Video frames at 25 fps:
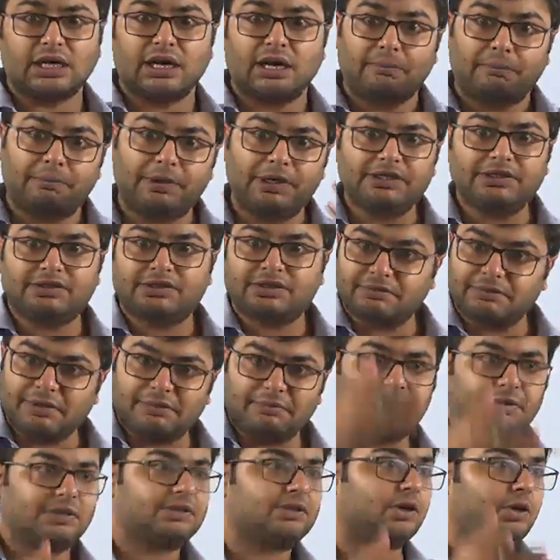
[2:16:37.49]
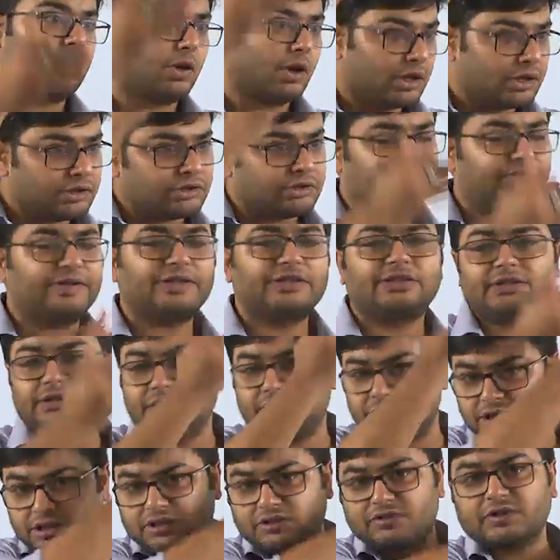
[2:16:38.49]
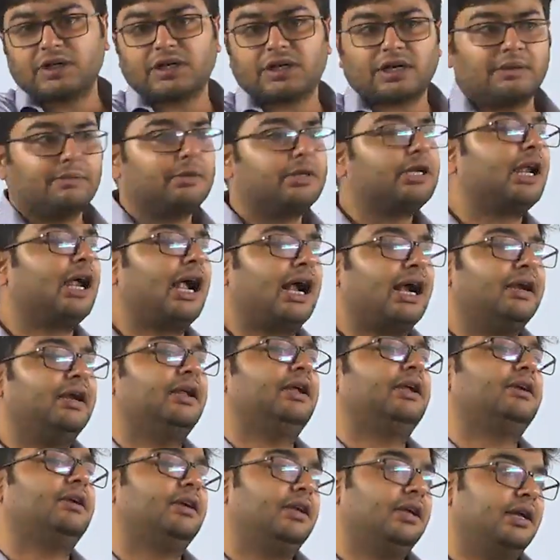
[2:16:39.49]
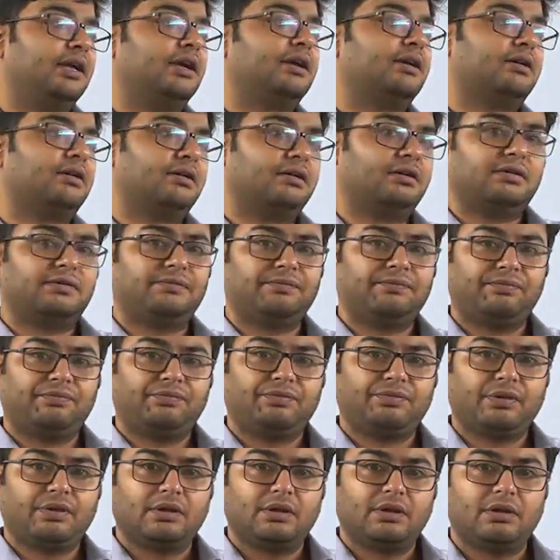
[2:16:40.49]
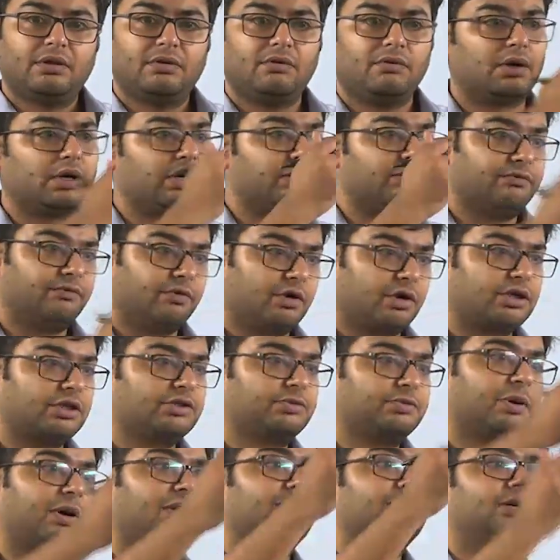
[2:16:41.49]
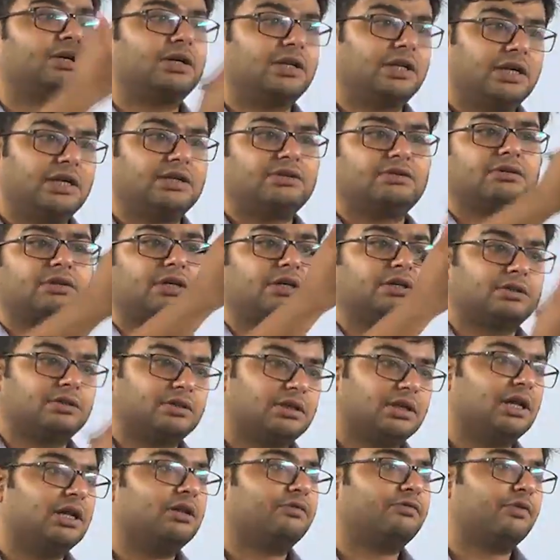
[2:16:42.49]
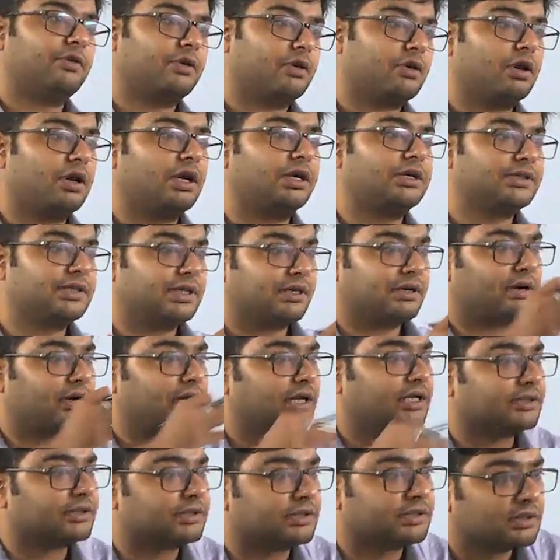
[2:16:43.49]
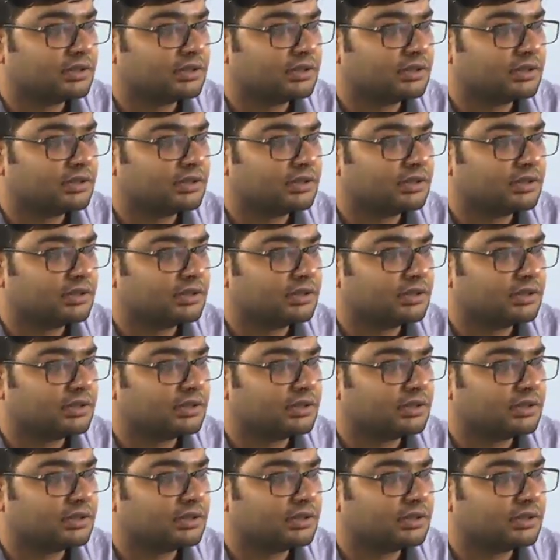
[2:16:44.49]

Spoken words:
please remember the knowledge of SDGs will come in handy in the what is poverty, education, health for all, etc. Yes.